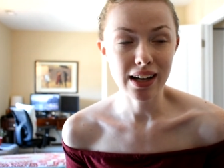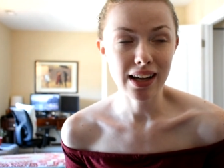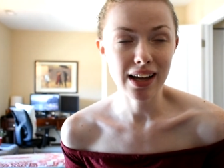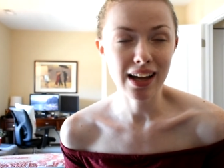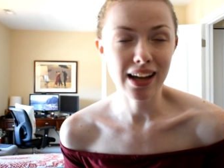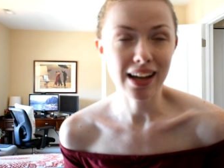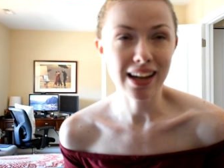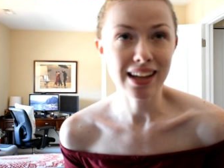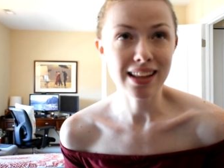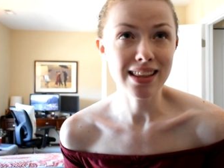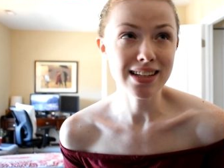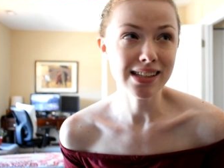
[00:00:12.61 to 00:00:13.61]

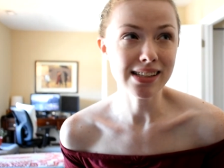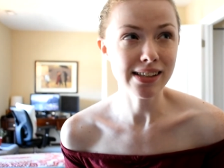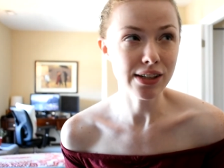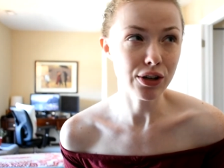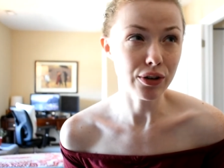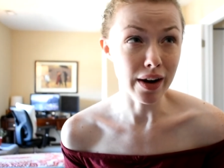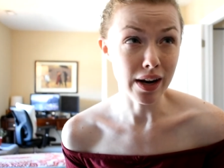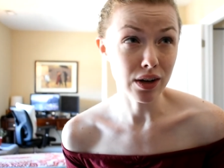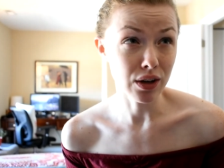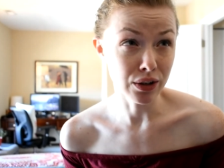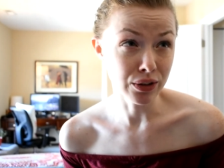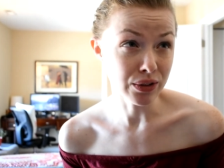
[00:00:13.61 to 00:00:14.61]
uh, this isn't great
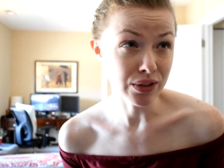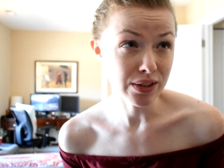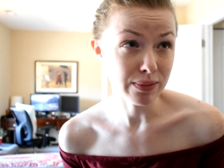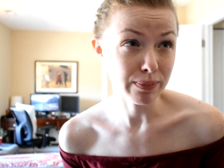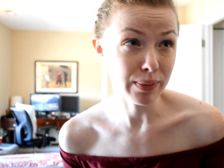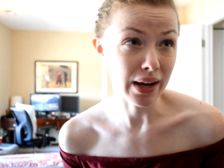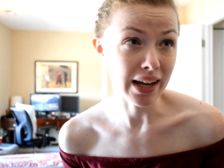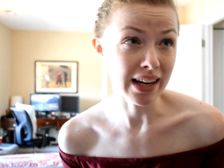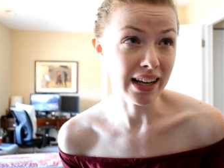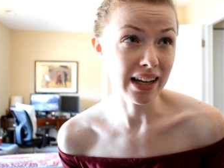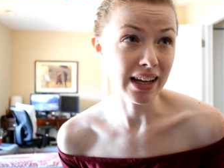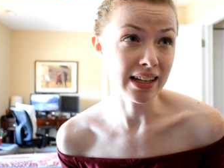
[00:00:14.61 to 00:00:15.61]
news, but
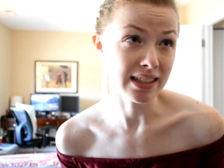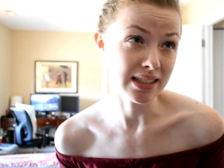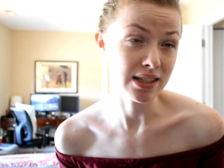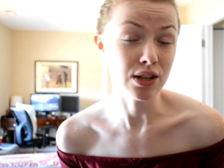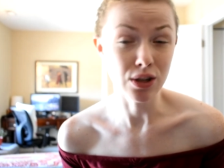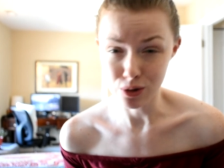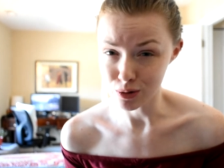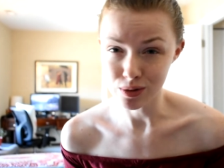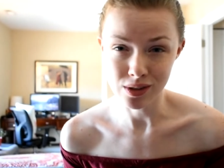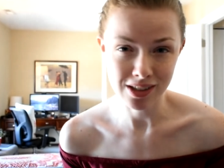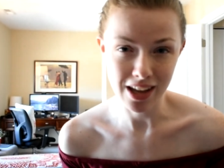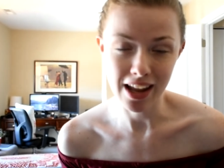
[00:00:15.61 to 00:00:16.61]
it's
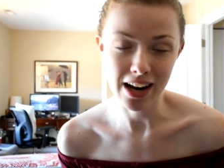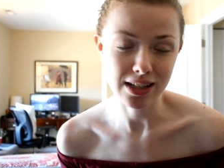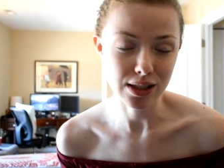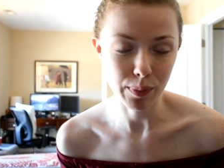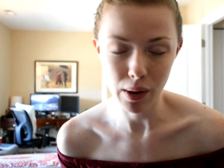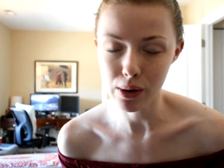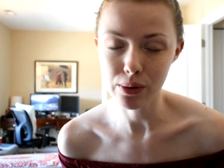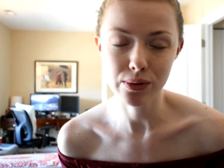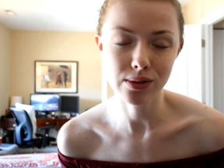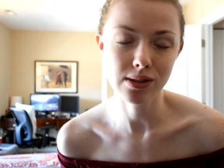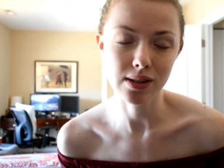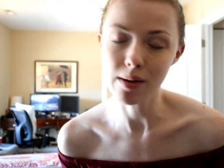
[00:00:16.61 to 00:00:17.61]
news, and I
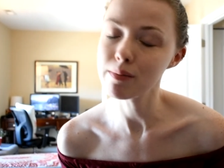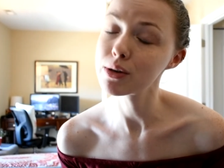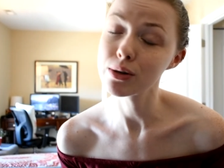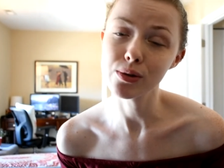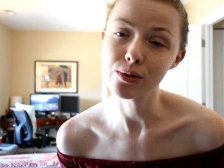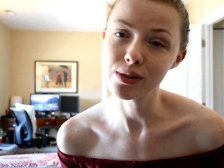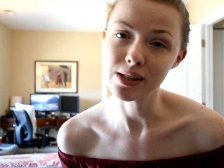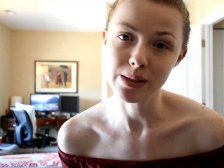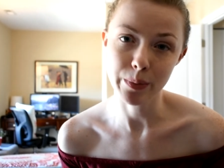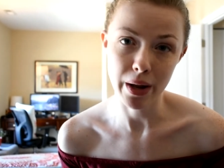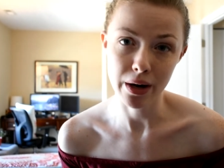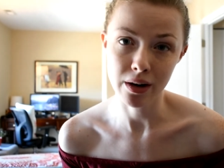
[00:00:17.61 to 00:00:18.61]
suppose some news is
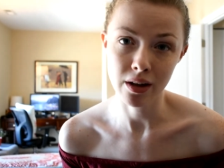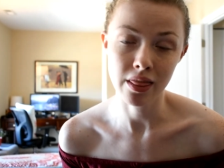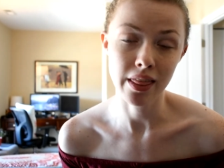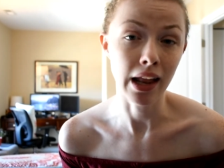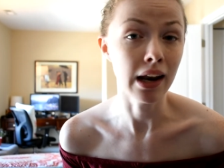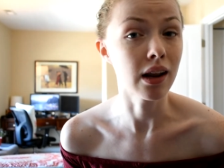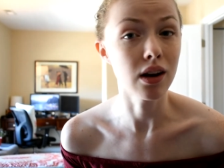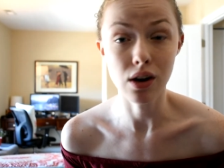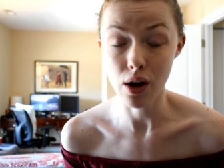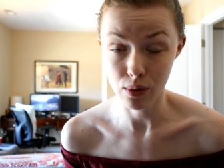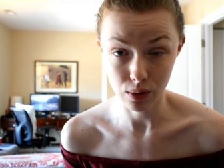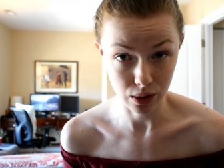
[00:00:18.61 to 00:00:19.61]
better than
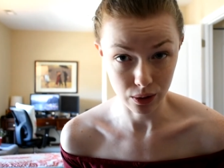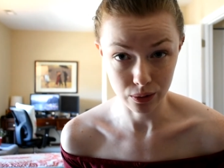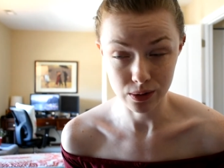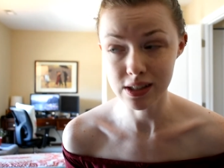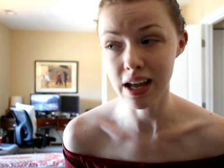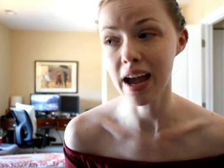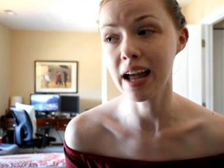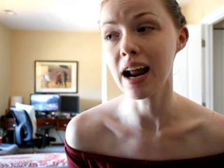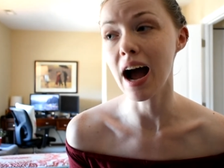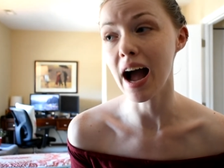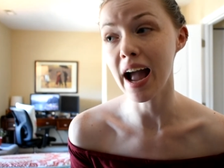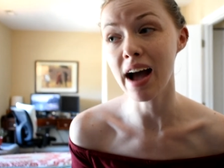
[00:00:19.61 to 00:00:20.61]
no news. And
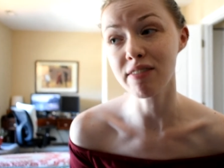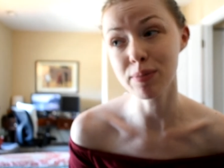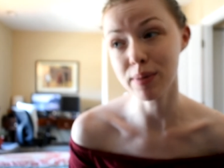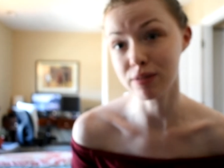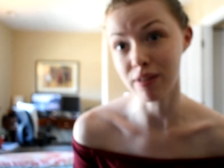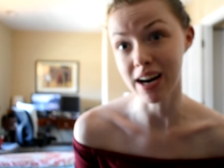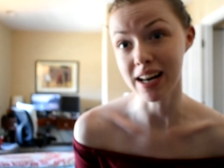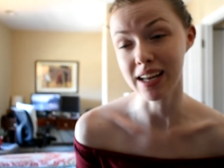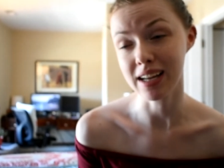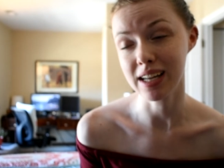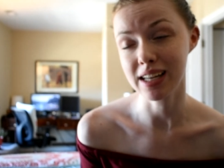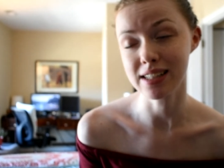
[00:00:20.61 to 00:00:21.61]
I haven't been
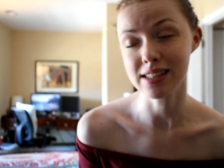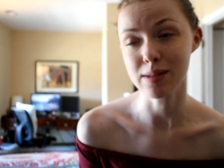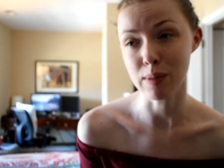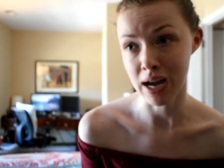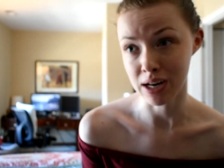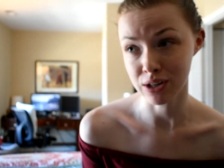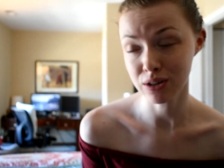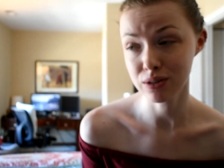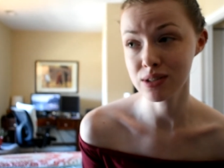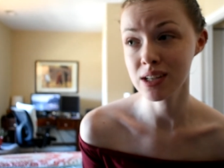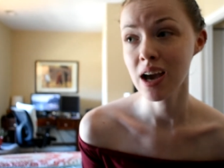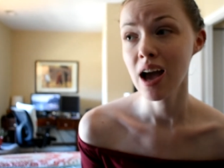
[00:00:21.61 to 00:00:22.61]
writing is the bad news.